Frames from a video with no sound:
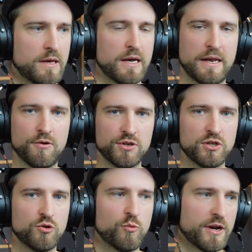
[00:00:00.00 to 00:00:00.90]
Now you can
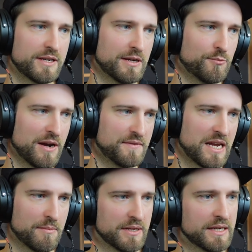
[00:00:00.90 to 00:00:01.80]
do what
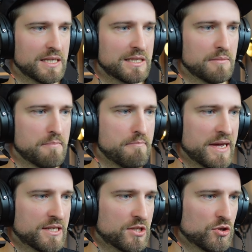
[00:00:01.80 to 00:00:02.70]
Wavetable is
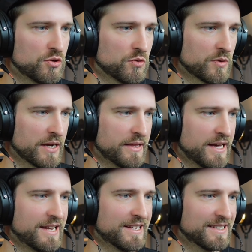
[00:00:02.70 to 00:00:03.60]
meant to do, and
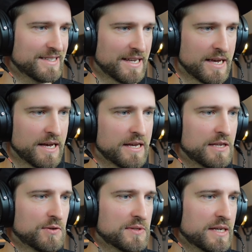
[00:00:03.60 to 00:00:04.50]
that is
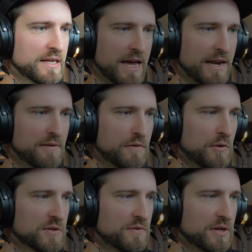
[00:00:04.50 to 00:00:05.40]
using
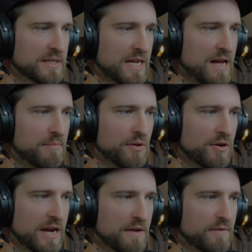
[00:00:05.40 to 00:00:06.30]
LFOs, for example,
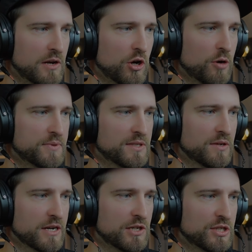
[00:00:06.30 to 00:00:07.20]
or envelopes to
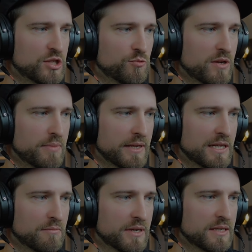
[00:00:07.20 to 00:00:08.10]
actually sweep a
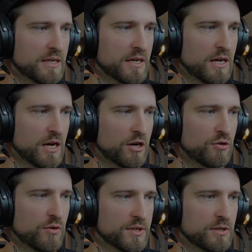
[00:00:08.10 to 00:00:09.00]
little bit
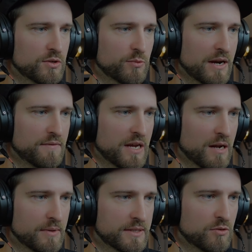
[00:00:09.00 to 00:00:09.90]
across those
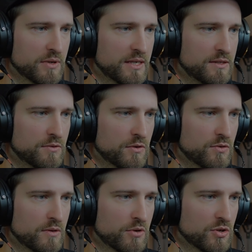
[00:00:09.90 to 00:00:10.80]
wavetables. Super easy. You go
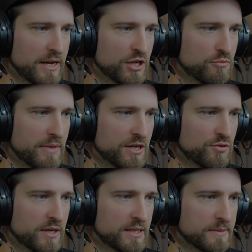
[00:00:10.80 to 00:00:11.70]
to the modulation
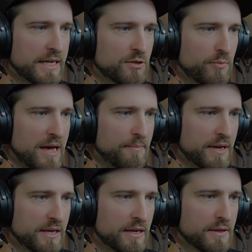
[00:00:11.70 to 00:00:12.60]
matrix and you map
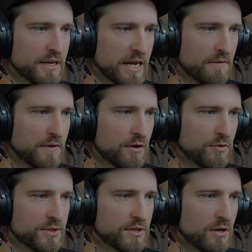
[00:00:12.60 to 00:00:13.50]
either the
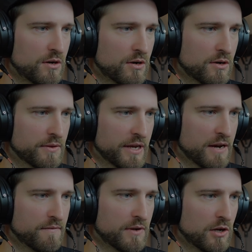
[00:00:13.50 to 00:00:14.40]
LFOs or the
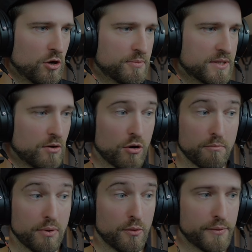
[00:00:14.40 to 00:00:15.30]
envelopes or
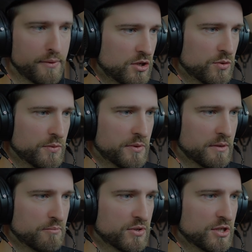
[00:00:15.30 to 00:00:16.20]
both to the
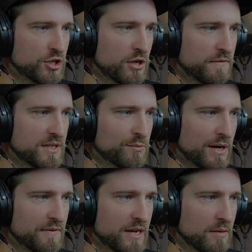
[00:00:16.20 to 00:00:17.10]
position of these
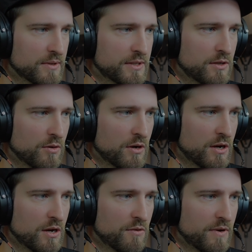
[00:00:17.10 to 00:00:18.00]
wavetables. So
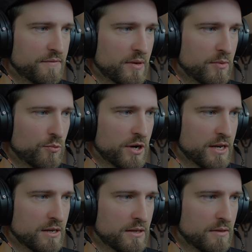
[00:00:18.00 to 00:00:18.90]
wavetable
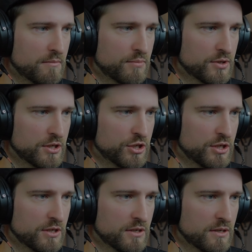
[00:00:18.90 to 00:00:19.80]
1
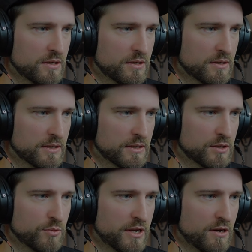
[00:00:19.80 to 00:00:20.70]
position is
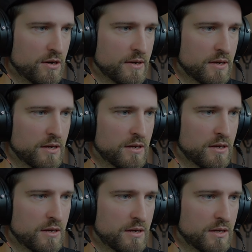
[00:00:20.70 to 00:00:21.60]
this one here.
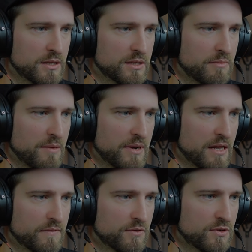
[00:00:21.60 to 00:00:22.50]
Let's map an
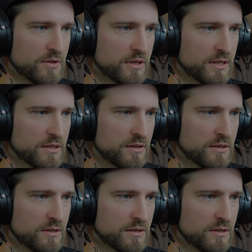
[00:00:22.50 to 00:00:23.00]
LFO to this.